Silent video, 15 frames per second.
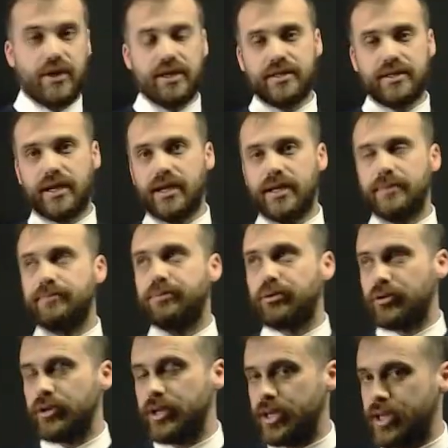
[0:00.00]
things are getting
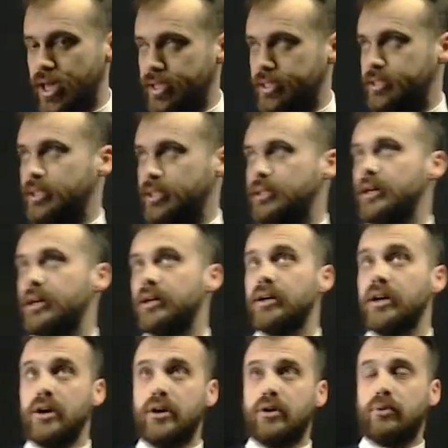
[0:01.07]
pretty hectic now.
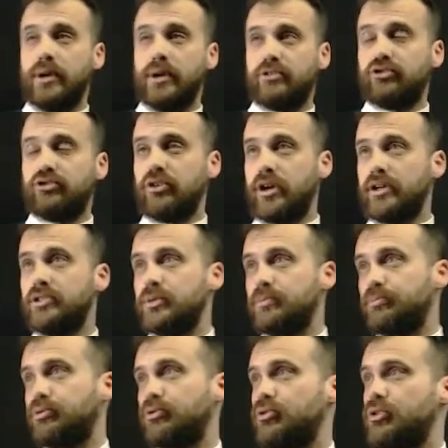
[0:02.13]
We're trying to
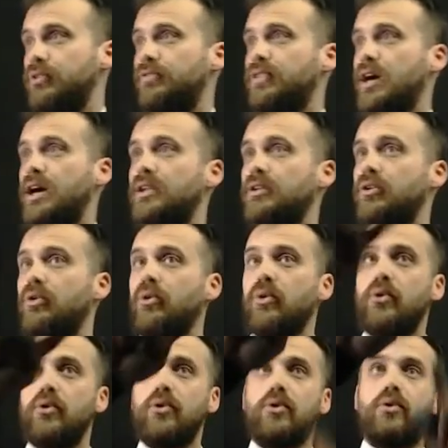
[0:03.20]
prove that
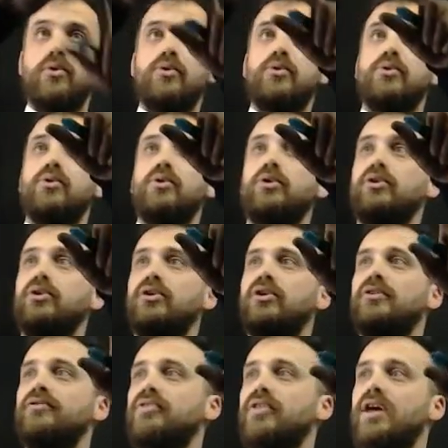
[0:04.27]
all
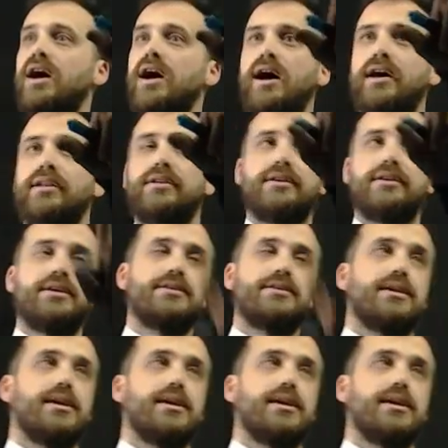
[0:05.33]
of that is